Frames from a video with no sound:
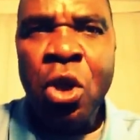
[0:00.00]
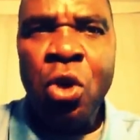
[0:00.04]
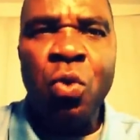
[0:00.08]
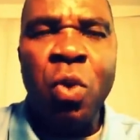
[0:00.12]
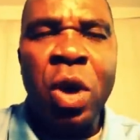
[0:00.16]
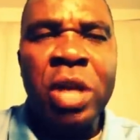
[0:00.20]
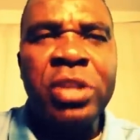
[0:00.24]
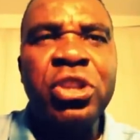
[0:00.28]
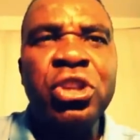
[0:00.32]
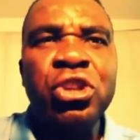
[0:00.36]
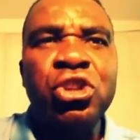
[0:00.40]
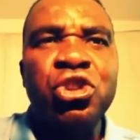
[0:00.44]

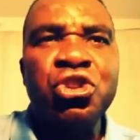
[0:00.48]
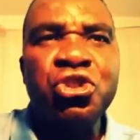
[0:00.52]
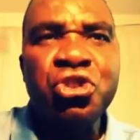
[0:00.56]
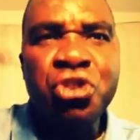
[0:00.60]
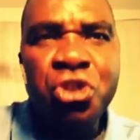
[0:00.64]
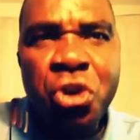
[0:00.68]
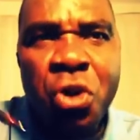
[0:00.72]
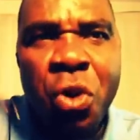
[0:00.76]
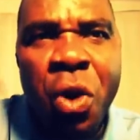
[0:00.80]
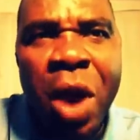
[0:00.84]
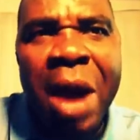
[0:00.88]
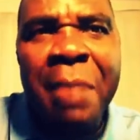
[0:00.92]
What is
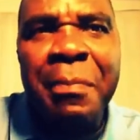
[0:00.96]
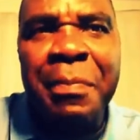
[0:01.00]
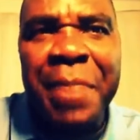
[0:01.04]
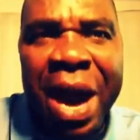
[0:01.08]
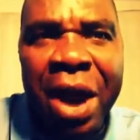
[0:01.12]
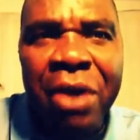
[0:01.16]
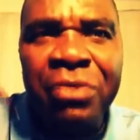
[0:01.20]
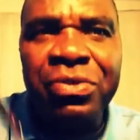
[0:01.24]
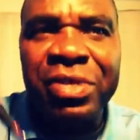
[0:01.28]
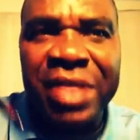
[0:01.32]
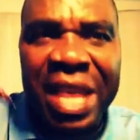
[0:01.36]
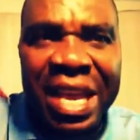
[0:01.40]
new
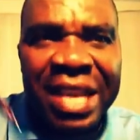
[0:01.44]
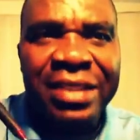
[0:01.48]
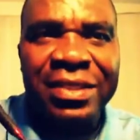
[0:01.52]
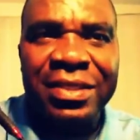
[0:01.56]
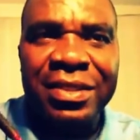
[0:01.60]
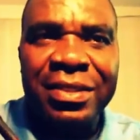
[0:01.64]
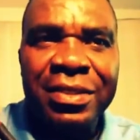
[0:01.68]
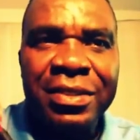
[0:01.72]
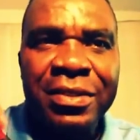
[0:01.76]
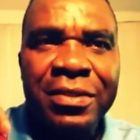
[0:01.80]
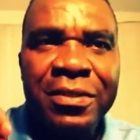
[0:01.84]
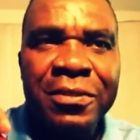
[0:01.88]
about
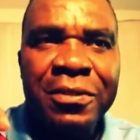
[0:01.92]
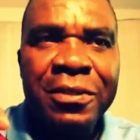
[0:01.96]
this